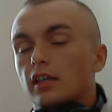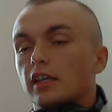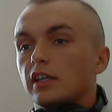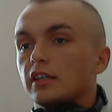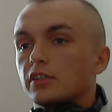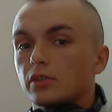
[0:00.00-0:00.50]

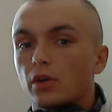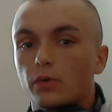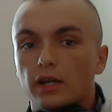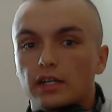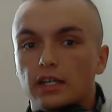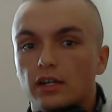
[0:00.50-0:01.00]
And you go
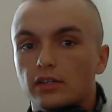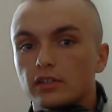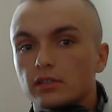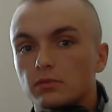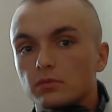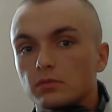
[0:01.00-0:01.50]
on down to
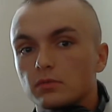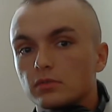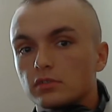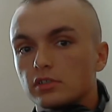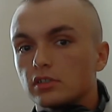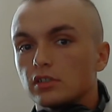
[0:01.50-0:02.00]
the
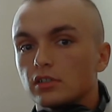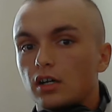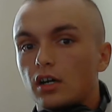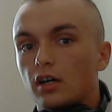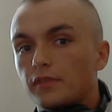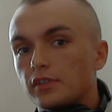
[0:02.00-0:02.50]
to the
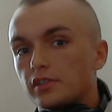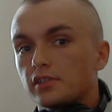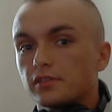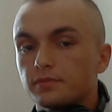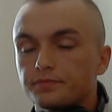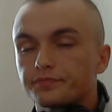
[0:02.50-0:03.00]

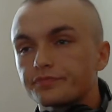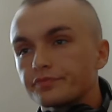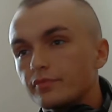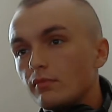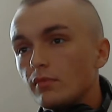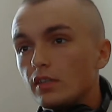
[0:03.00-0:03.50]
office
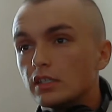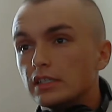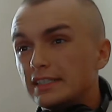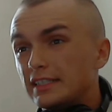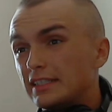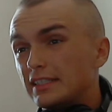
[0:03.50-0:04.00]

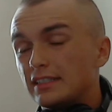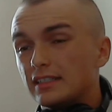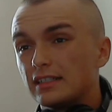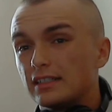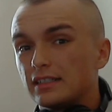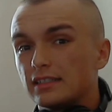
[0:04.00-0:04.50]
and
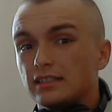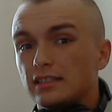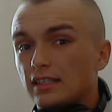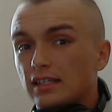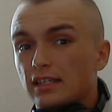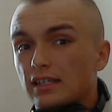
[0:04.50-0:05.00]
uh,
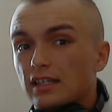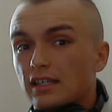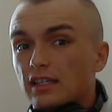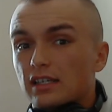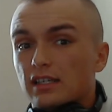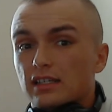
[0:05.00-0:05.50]

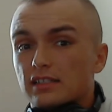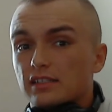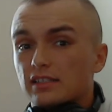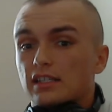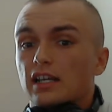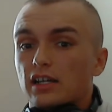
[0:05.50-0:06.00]

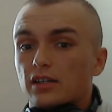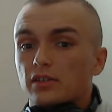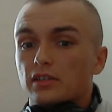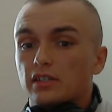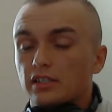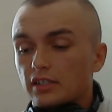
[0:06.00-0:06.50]
sit
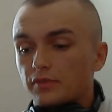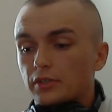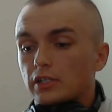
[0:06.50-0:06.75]
down. You'll have your